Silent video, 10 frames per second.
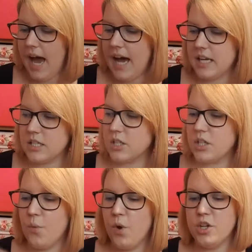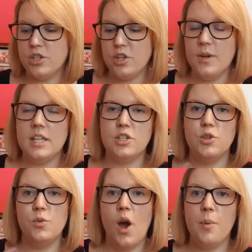And so what you do is
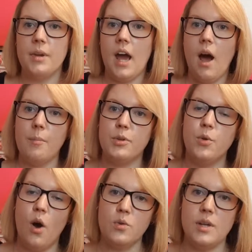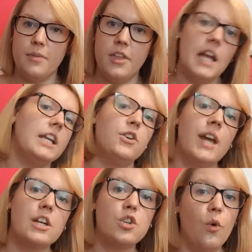you open it up, you hold up the thing, you
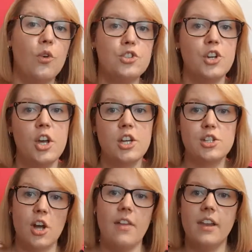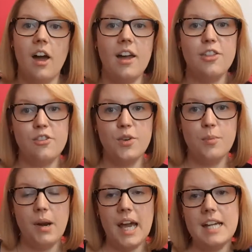get a torch, shine the light through the
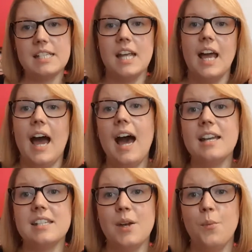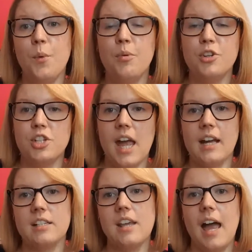plate, and it will
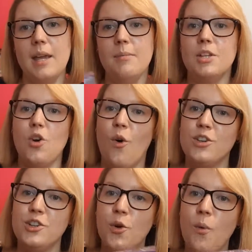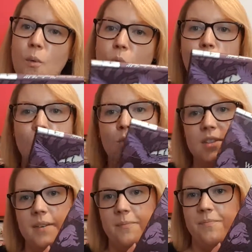project that image on your
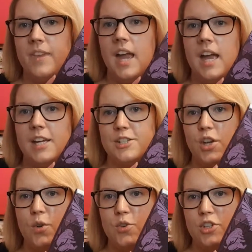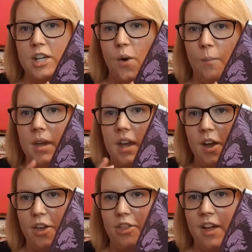walls. So she got me
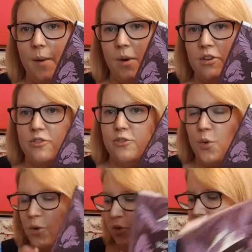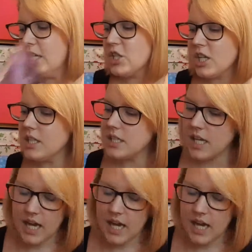that one for creatures,